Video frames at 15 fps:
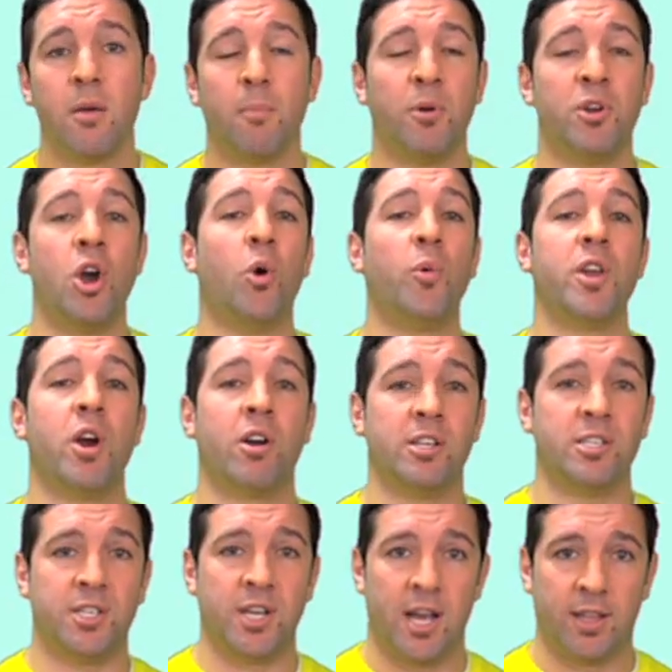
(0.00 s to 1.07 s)
but no, we
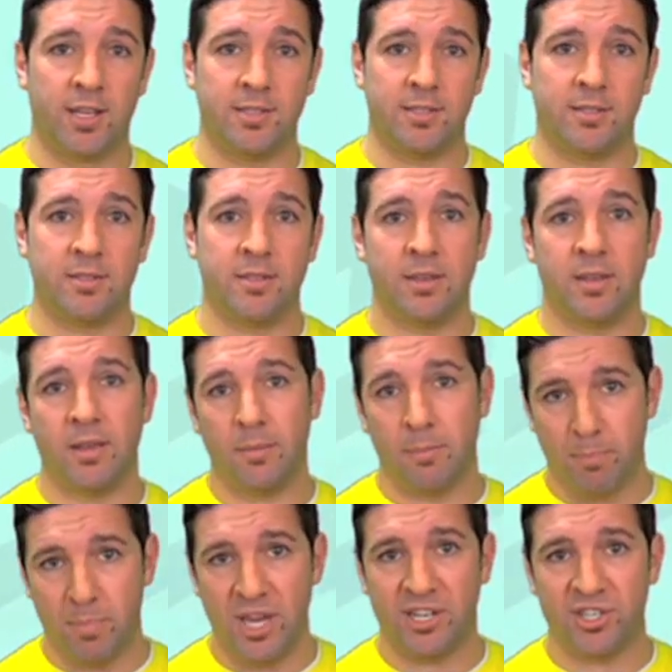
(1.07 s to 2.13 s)
aren't jealous,
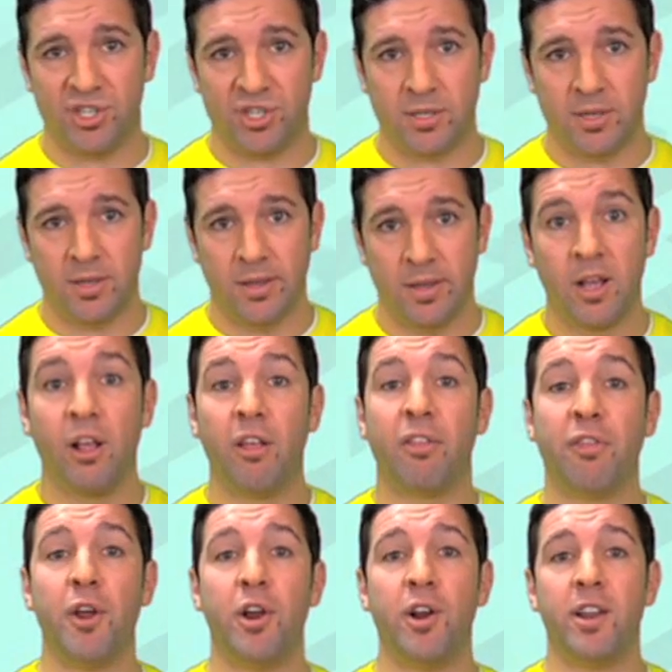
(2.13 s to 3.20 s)
bitch.
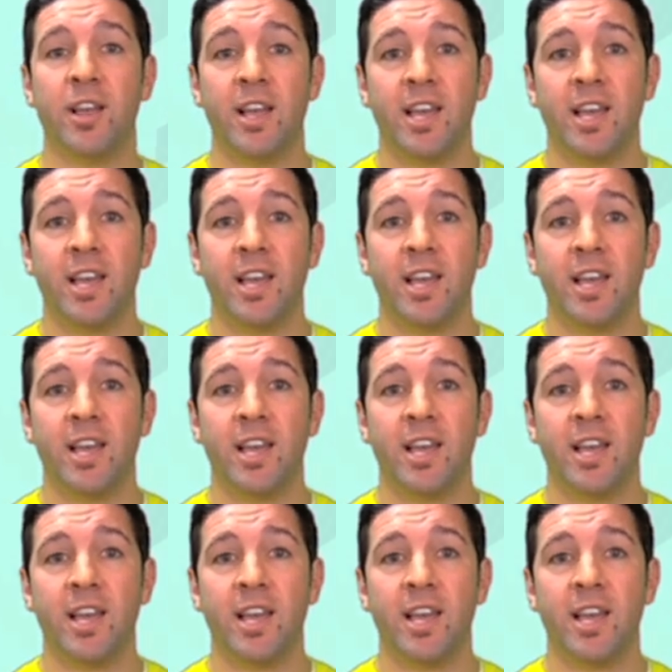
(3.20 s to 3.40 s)
Third,